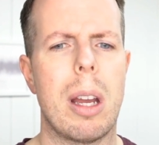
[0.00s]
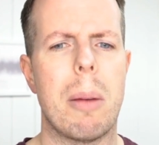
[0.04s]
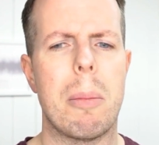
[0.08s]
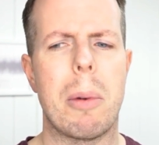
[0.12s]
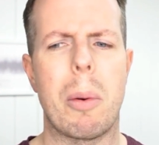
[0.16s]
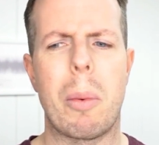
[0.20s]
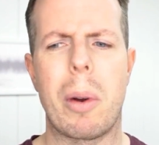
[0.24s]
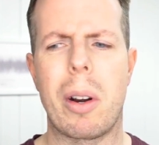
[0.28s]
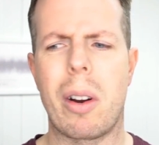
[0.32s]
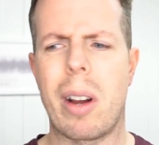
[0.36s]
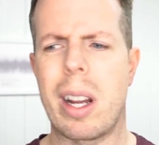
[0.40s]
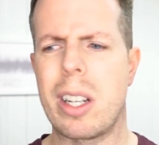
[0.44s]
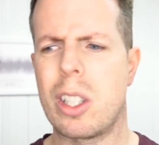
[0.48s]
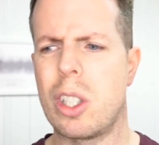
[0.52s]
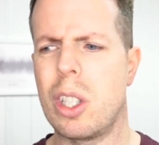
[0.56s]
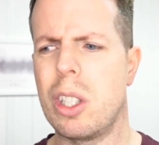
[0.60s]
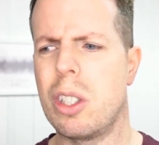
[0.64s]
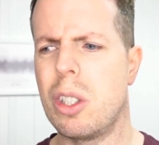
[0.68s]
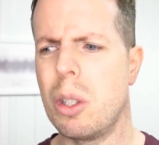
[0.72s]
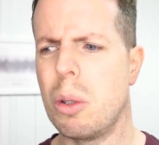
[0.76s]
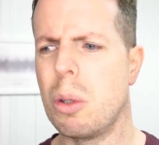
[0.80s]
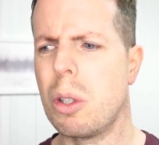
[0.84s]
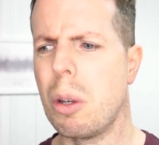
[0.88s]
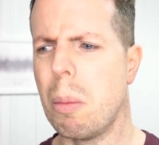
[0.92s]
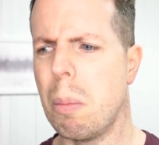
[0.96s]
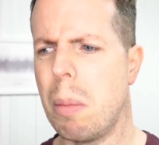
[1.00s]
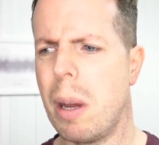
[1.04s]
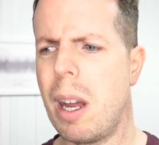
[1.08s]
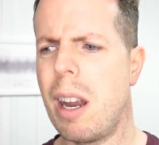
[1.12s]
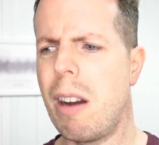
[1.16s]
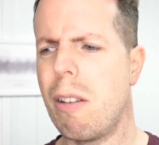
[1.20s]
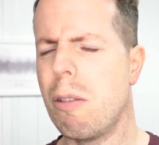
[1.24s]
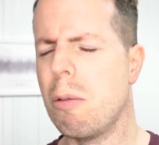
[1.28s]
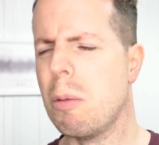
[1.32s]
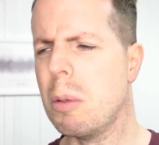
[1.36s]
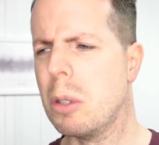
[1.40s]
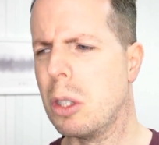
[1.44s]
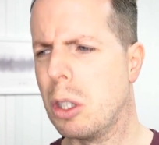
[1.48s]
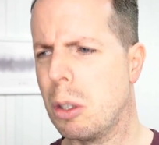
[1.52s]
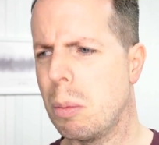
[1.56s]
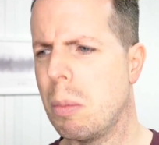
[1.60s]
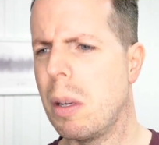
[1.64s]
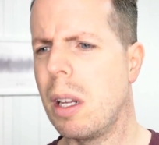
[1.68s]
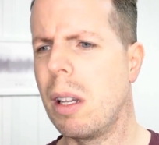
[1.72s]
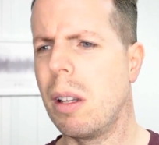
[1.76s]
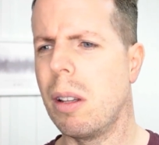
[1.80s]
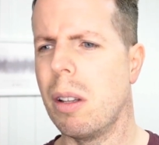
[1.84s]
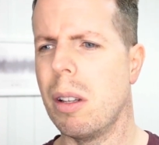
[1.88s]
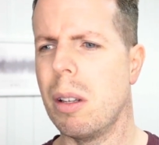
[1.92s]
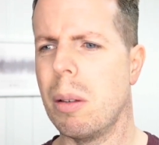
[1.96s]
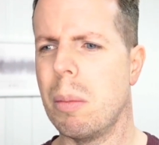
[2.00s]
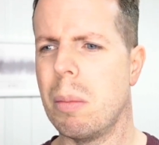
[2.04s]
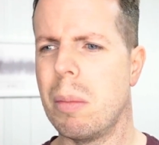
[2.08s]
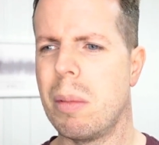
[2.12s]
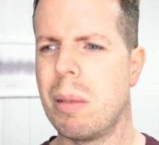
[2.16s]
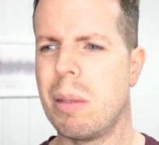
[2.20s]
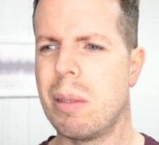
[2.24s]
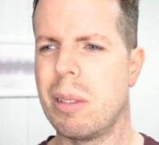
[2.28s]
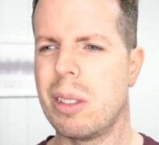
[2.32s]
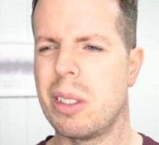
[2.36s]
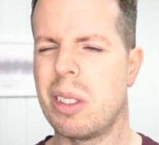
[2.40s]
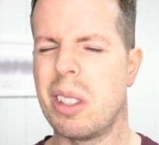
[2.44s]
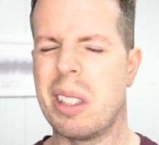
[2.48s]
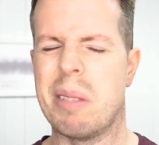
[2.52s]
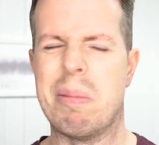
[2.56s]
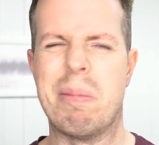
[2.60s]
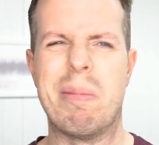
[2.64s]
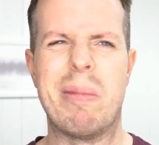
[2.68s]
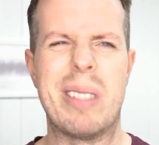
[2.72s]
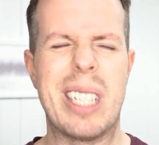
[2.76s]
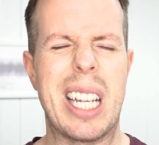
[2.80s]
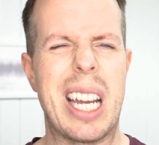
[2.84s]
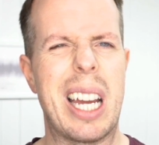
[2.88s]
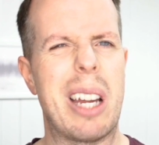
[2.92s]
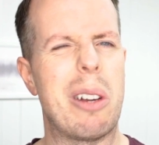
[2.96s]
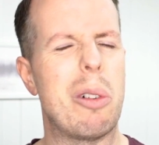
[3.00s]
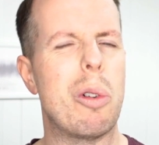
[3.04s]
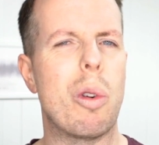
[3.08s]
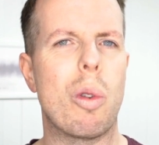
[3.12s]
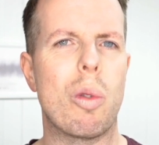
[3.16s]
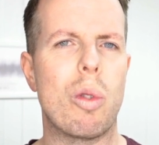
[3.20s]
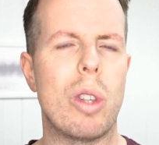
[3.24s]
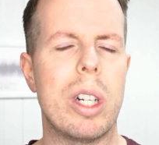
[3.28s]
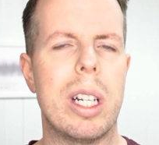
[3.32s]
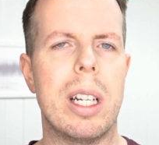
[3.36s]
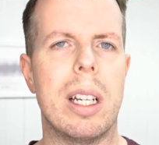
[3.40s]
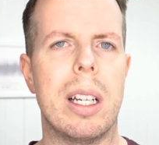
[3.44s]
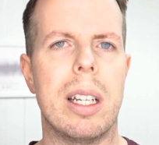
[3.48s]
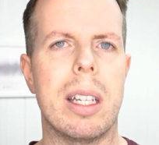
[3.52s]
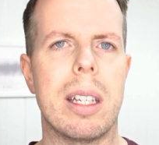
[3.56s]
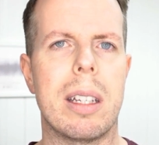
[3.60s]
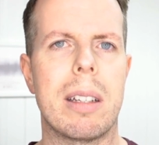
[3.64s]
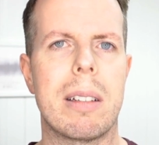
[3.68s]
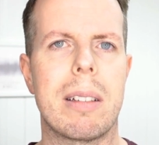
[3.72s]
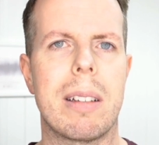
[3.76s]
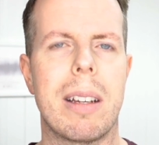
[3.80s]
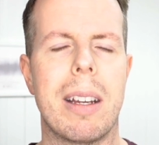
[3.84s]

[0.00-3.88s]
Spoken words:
But when I actually do compare them and smell them, I was like, no, not really.